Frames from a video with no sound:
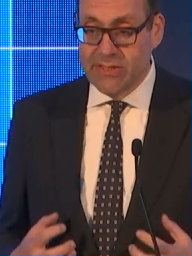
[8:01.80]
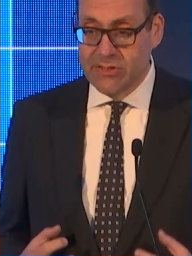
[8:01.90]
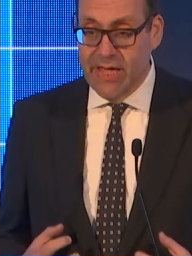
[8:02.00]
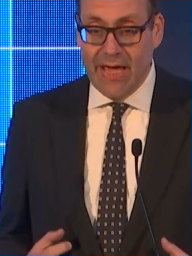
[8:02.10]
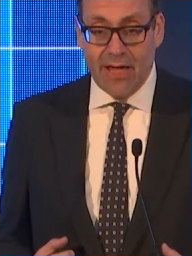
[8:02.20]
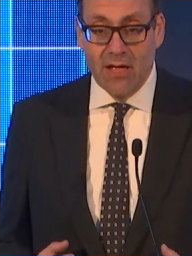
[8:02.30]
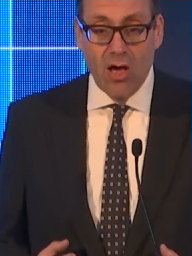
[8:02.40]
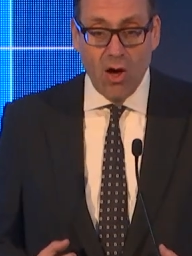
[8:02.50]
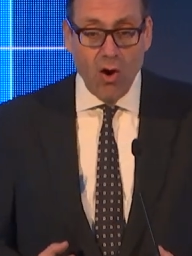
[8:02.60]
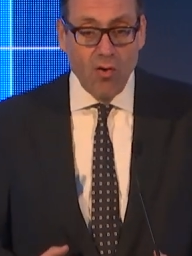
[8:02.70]
is there
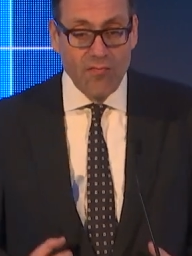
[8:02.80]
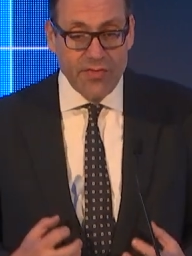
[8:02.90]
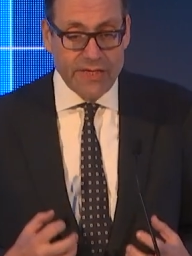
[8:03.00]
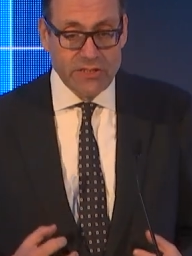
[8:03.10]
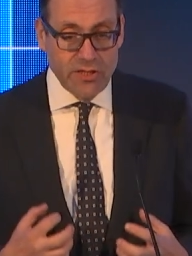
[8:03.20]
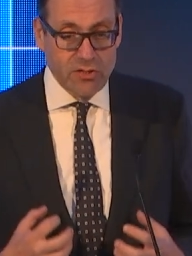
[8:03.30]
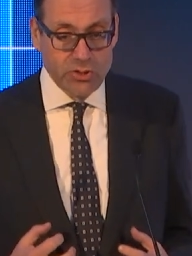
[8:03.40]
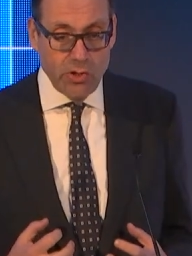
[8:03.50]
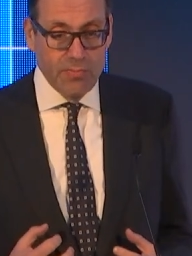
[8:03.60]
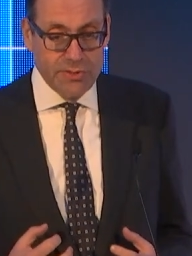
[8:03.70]
of these are
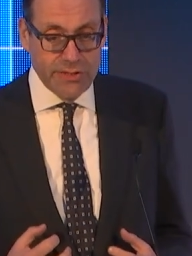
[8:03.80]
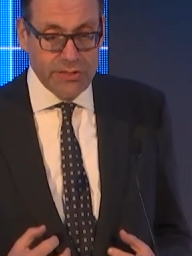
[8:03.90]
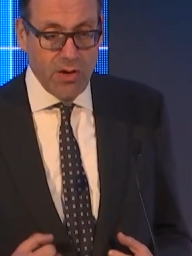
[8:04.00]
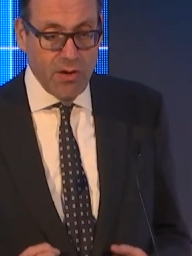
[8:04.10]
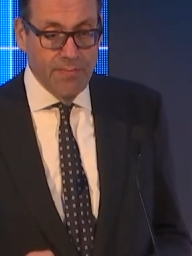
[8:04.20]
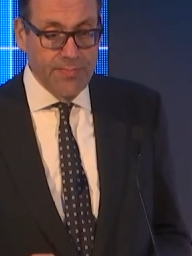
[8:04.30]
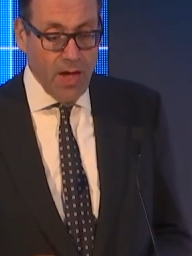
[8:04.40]
jobs that are